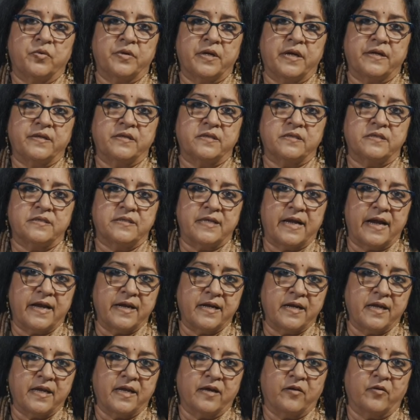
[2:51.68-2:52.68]

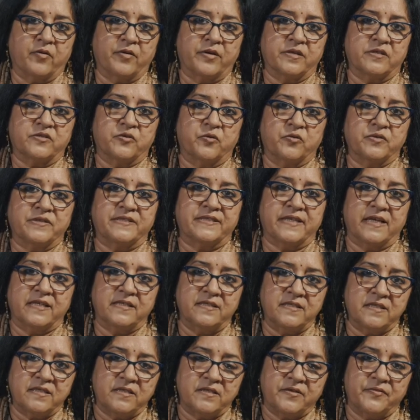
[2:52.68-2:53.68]
understanding or his own
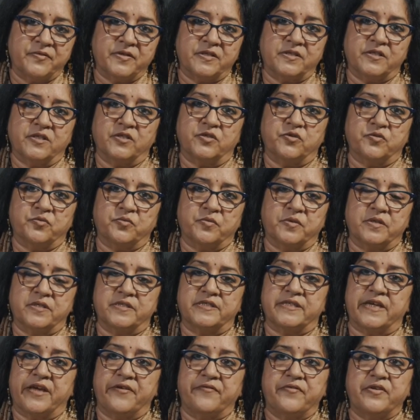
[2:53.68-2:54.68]
sensitivity
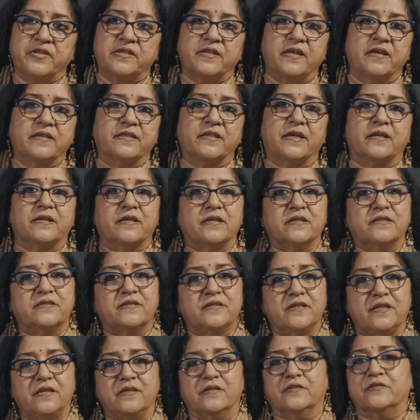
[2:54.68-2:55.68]
towards everything that he
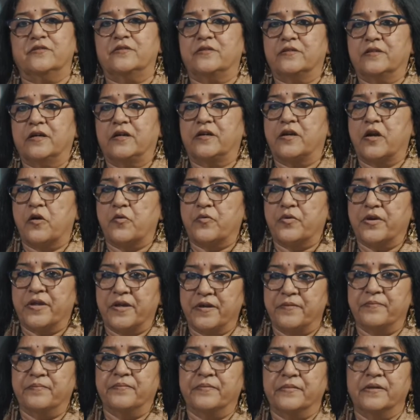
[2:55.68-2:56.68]
sees around
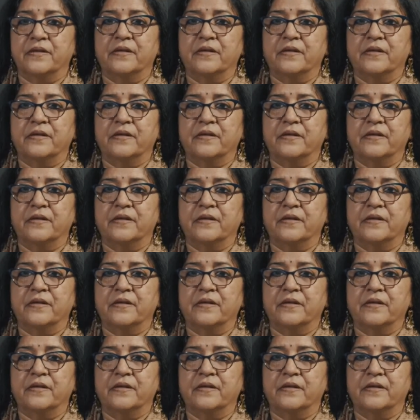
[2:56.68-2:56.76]
him.